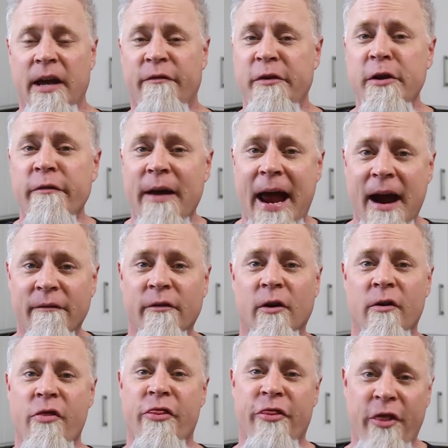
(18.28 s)
if you've
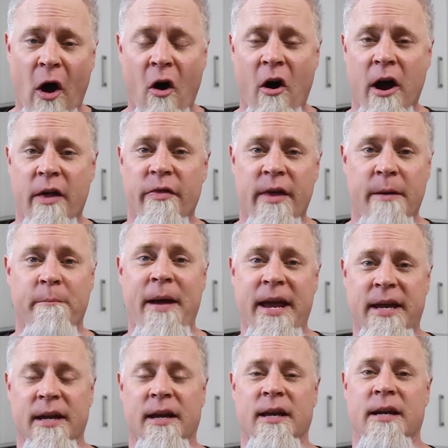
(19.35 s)
ever thought that
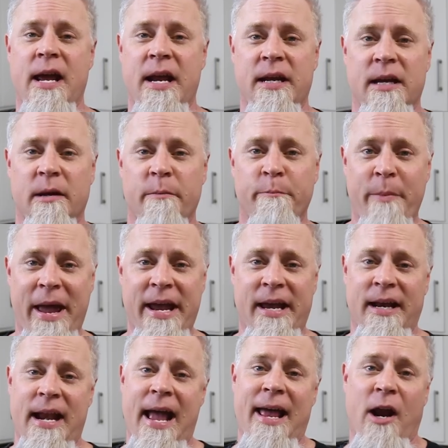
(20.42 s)
making Canadian
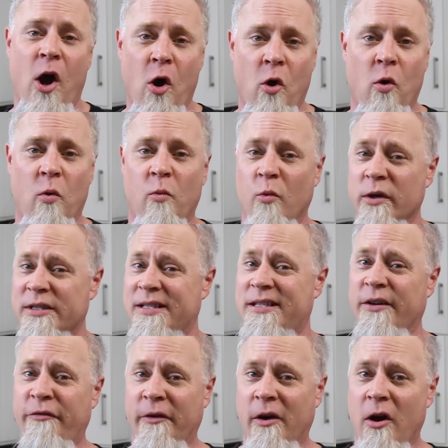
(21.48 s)
bacon at home was
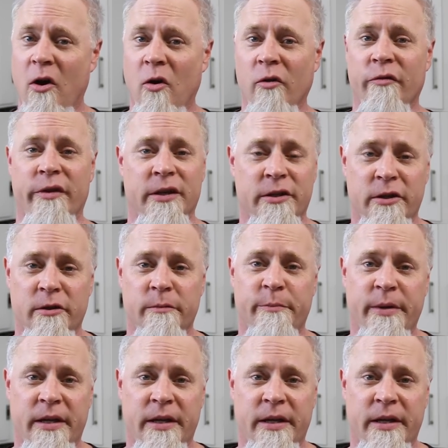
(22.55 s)
difficult, then you'd